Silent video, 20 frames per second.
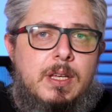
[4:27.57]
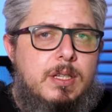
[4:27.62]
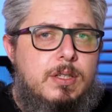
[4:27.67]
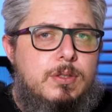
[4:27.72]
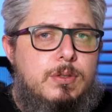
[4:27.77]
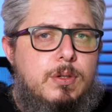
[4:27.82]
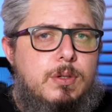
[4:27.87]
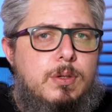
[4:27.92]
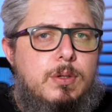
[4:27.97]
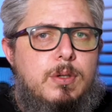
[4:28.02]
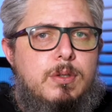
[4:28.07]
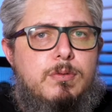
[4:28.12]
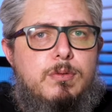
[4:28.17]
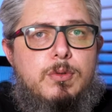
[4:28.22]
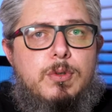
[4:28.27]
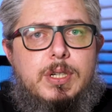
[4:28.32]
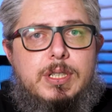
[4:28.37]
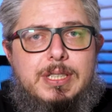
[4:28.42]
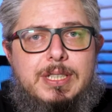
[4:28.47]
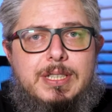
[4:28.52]
So if
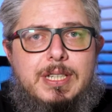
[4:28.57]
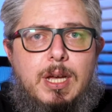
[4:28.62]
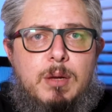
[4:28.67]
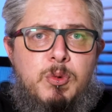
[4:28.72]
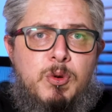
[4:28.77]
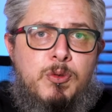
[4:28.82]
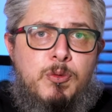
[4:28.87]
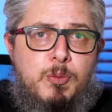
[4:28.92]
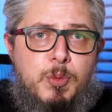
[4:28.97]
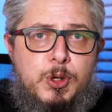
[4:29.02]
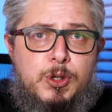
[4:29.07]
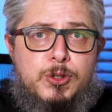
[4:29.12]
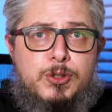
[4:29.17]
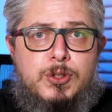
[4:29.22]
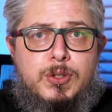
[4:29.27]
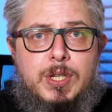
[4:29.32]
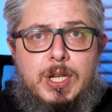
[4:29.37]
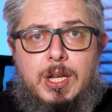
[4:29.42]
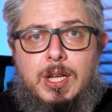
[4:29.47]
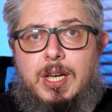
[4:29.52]
you are the type of
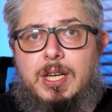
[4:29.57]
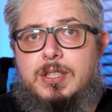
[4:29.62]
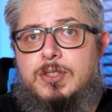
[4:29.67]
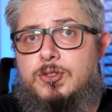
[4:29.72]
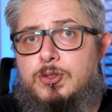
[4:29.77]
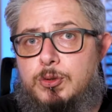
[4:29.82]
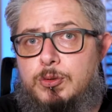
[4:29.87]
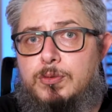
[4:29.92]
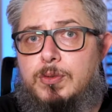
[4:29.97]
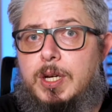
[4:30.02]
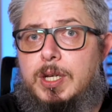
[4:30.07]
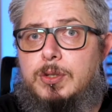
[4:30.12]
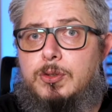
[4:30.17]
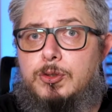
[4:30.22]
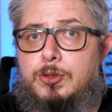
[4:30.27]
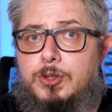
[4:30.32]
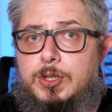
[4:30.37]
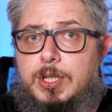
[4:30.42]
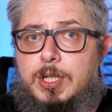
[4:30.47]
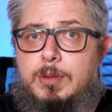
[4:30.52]
person that likes to write
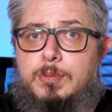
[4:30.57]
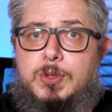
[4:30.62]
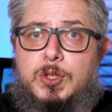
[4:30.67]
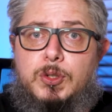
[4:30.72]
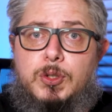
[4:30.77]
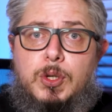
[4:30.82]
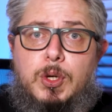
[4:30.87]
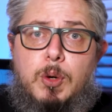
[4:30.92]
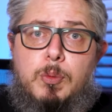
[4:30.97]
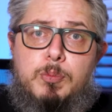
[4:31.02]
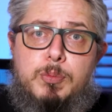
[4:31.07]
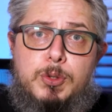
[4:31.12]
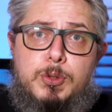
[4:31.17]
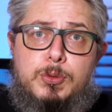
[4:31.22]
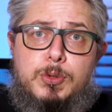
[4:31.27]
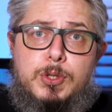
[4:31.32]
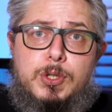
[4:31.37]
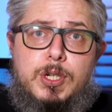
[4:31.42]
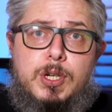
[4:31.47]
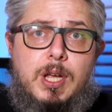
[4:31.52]
your script on the
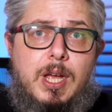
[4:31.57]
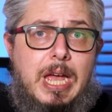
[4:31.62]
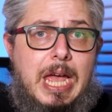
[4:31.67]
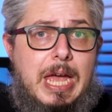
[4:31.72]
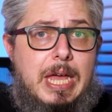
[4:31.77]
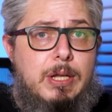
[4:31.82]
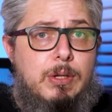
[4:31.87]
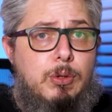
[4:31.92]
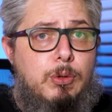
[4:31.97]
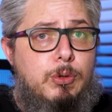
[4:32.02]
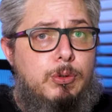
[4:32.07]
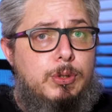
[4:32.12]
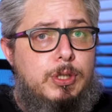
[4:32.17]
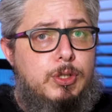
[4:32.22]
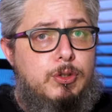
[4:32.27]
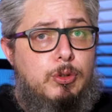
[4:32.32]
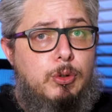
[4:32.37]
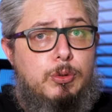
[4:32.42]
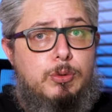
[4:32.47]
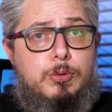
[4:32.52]
computer and load
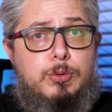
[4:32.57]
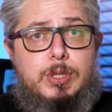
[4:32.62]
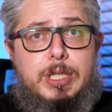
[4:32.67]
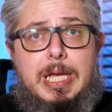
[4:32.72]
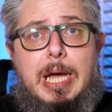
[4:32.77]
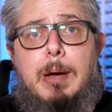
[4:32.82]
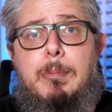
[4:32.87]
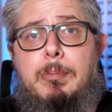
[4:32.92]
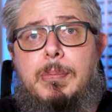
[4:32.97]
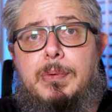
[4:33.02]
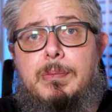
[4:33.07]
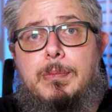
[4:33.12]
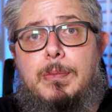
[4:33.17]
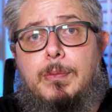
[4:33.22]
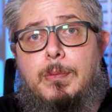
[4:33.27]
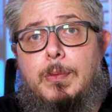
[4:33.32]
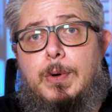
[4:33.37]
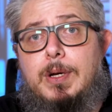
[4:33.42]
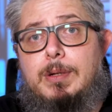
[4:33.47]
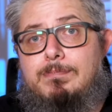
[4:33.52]
it onto the app,
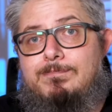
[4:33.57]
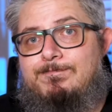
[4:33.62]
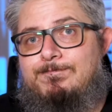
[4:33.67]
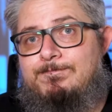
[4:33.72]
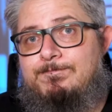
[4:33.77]
well,